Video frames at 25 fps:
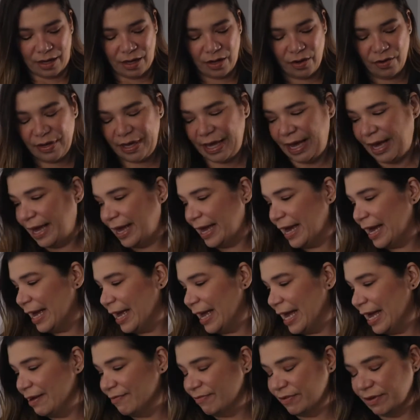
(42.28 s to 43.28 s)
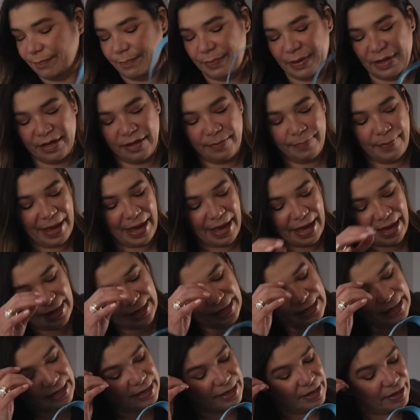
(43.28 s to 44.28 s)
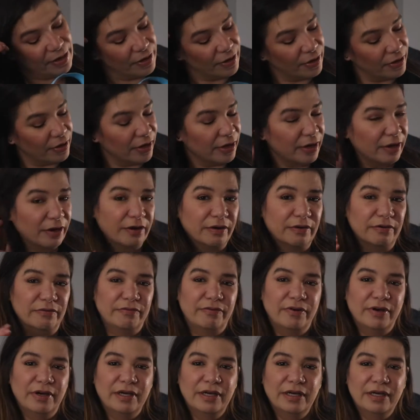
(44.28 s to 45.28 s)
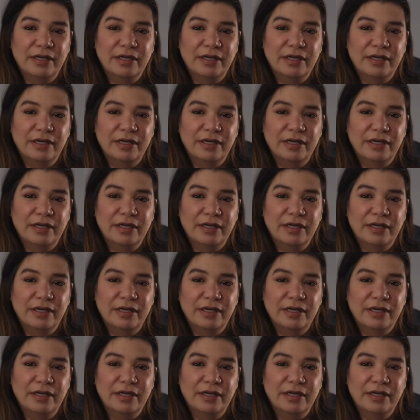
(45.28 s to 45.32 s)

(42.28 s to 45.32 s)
Okay, I have a big bag here of